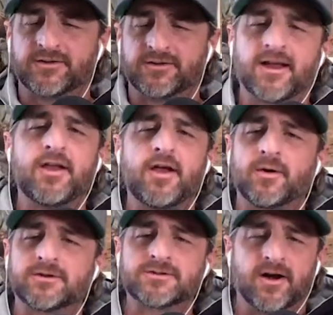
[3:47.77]
And I
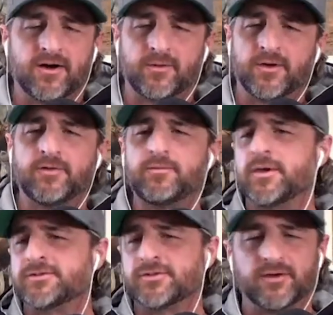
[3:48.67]
know it's hard when you've
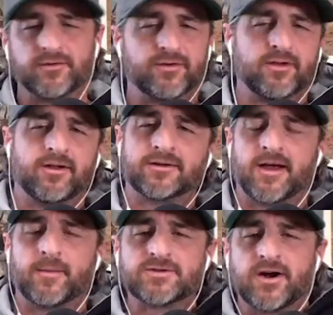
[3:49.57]
been shooting for a long
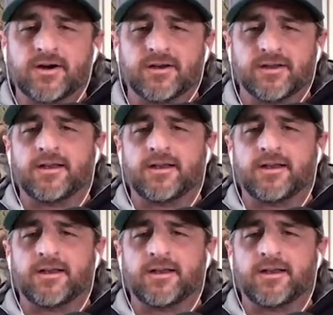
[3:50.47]
time, it's hard to